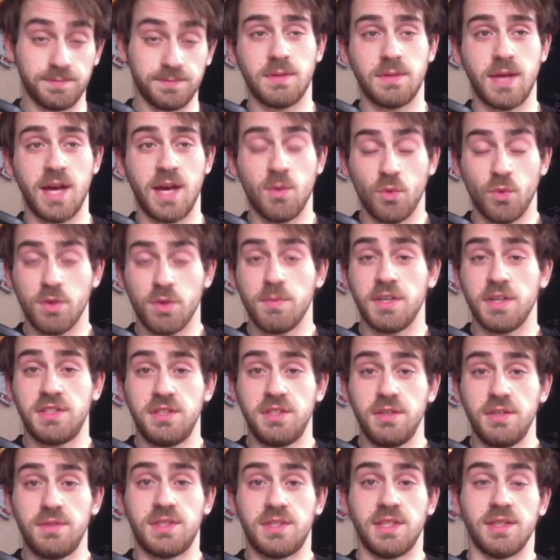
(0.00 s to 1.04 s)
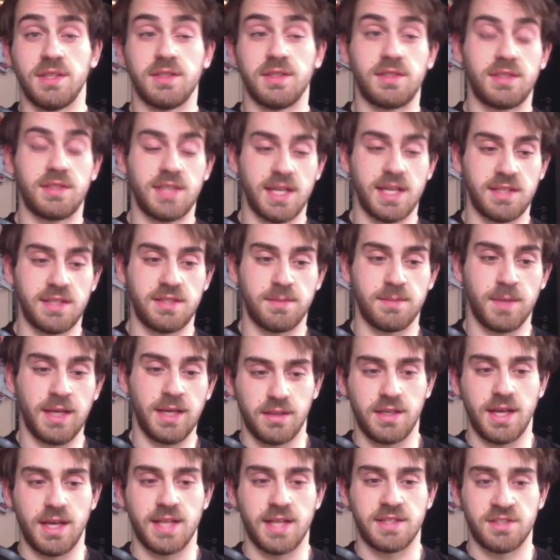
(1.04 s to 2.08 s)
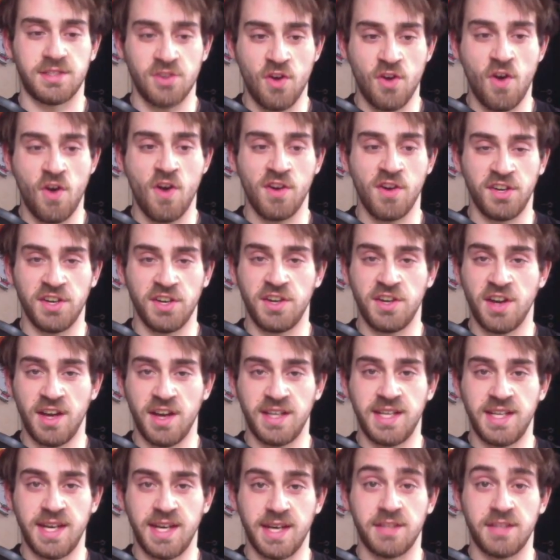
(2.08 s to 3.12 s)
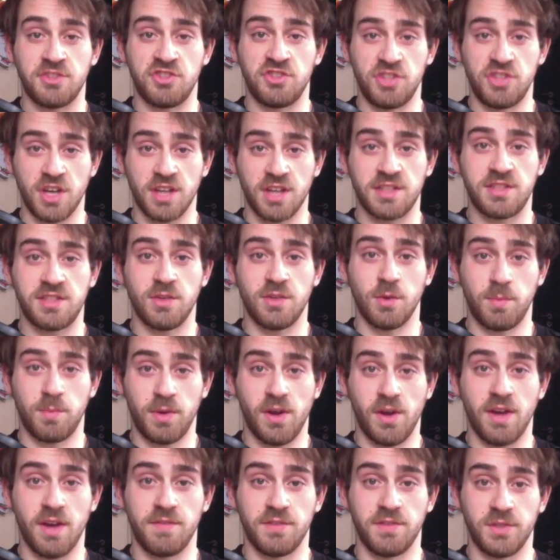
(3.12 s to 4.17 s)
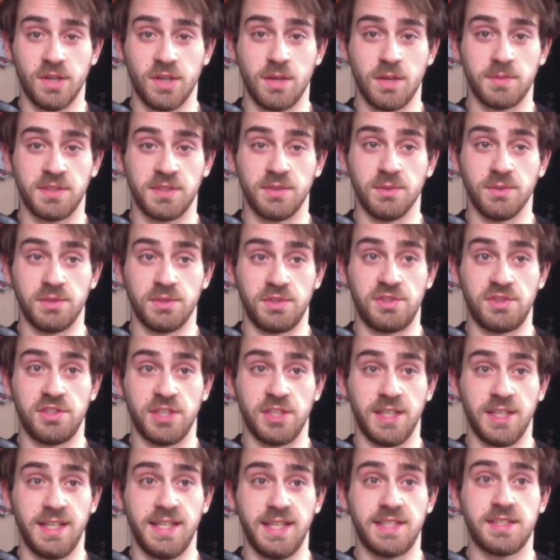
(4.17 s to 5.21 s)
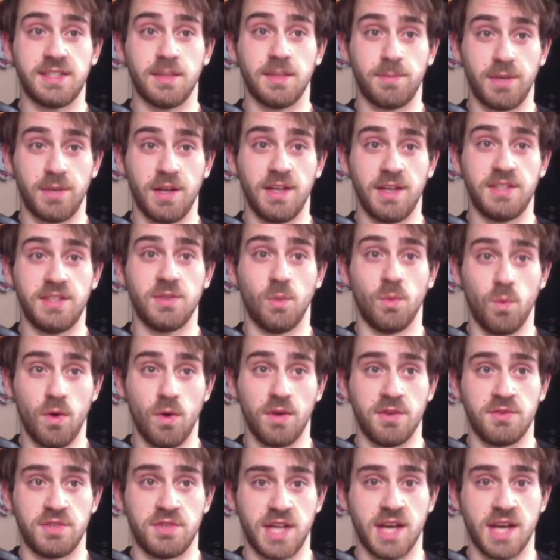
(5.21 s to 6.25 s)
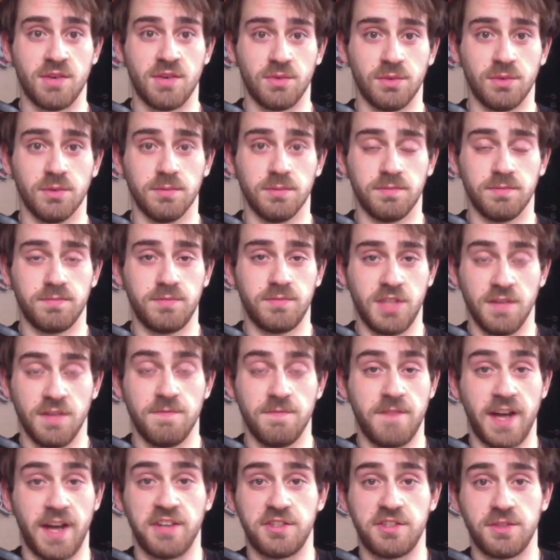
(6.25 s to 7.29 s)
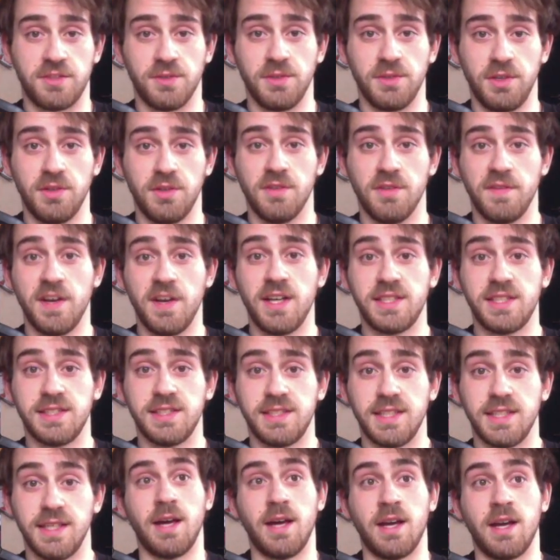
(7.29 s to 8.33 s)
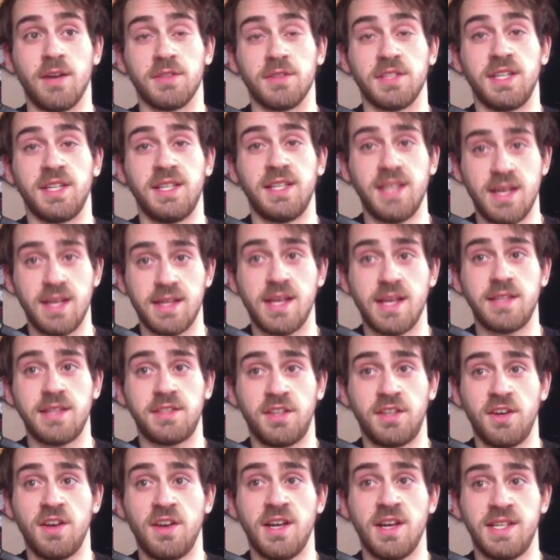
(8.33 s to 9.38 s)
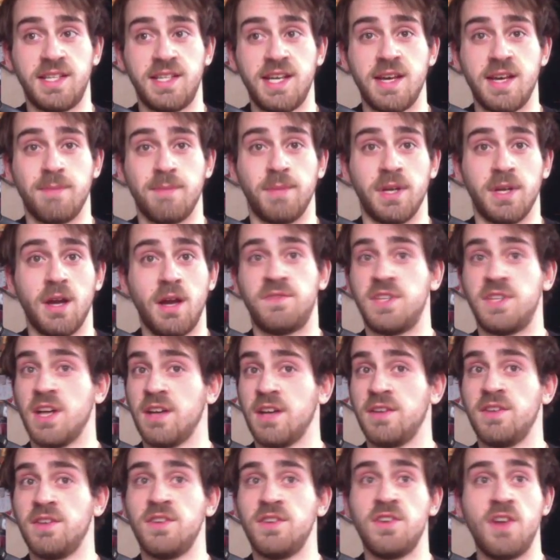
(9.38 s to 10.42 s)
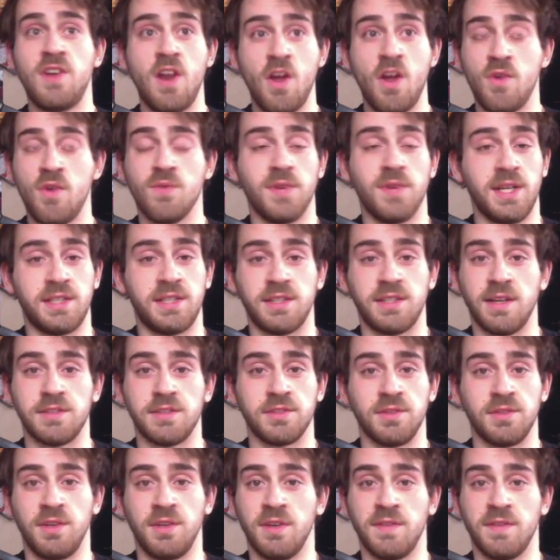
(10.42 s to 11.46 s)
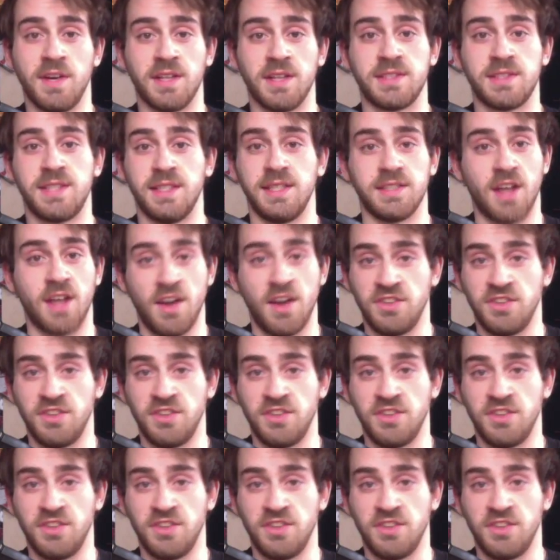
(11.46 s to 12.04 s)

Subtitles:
And one of my tutors said to me, it's not a good idea just to apply for drama schools. You should at least apply to one general conventional university. And I was like, yeah, that is a good idea, but I'd done no research on universities.